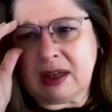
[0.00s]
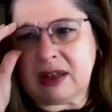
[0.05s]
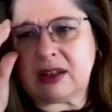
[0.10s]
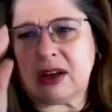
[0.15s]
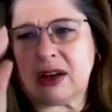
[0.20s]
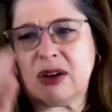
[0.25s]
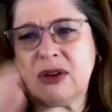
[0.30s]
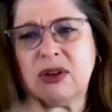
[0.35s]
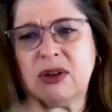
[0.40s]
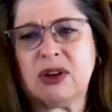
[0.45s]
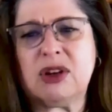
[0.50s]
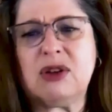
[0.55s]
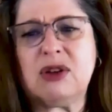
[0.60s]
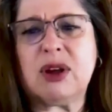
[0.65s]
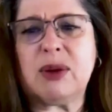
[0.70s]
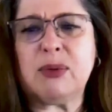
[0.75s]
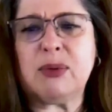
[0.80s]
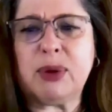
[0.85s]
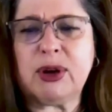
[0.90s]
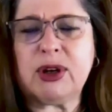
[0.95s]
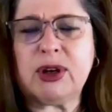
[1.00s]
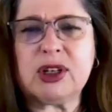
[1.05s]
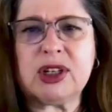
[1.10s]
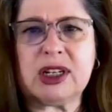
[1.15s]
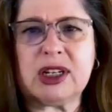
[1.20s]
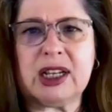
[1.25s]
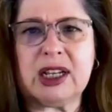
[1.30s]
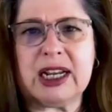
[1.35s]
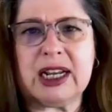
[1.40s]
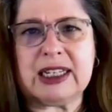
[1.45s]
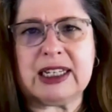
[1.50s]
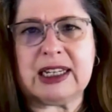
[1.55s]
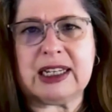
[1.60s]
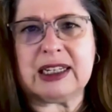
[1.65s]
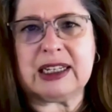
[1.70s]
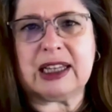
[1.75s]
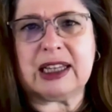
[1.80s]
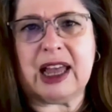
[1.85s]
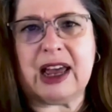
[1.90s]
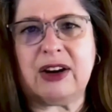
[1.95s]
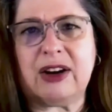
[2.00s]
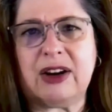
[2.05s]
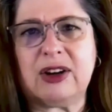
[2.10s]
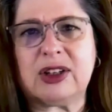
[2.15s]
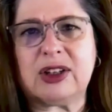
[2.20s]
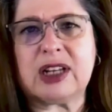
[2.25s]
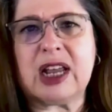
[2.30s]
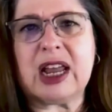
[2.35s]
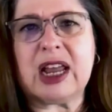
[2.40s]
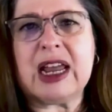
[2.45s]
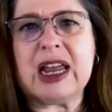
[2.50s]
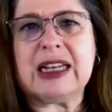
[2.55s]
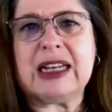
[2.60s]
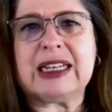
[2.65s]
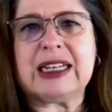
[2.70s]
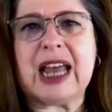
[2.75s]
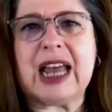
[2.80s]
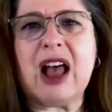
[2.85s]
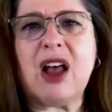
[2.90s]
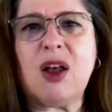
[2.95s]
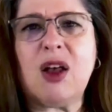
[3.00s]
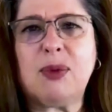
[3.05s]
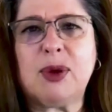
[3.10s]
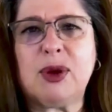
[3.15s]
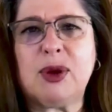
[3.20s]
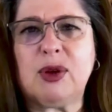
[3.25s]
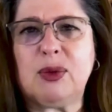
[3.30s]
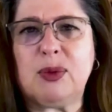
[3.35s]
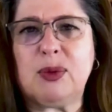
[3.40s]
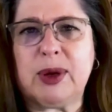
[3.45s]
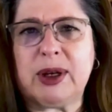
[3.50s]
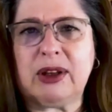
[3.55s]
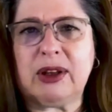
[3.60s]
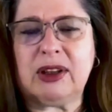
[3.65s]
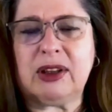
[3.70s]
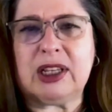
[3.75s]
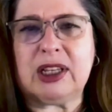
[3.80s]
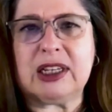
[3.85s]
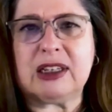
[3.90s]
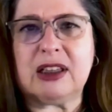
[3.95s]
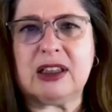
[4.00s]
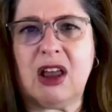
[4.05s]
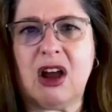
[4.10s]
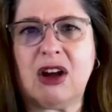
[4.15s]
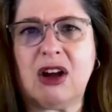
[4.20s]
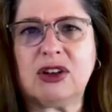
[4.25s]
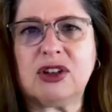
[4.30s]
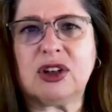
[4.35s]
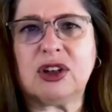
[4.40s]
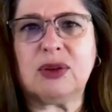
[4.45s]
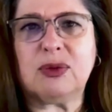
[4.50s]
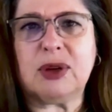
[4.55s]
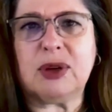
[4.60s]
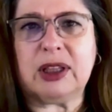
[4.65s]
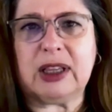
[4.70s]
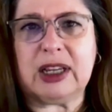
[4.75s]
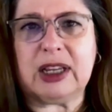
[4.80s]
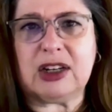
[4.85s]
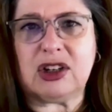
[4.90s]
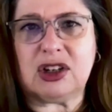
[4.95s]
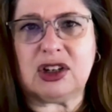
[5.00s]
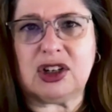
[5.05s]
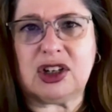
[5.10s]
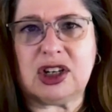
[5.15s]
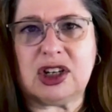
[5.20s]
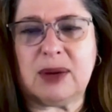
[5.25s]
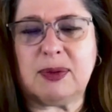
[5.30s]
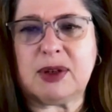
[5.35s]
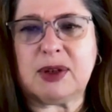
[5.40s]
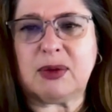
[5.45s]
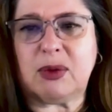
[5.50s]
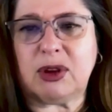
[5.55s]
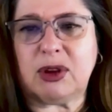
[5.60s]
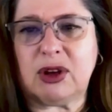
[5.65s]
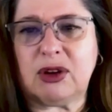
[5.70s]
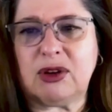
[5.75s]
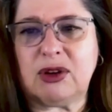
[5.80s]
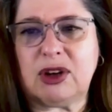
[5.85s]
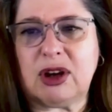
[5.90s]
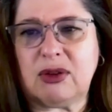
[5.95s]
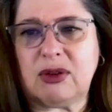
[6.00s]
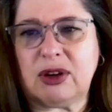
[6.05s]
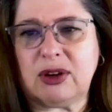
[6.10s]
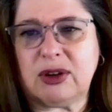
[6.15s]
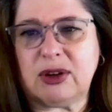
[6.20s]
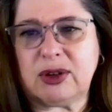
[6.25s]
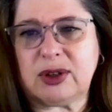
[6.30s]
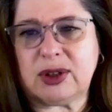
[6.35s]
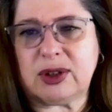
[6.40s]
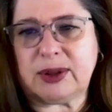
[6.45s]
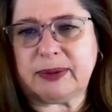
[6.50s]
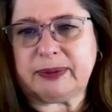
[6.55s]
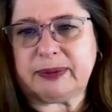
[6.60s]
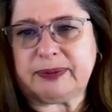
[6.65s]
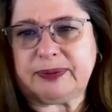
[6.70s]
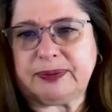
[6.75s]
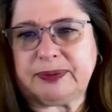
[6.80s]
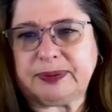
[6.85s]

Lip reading: So you can personalize these letters to help you build these long-term relationships with your donors.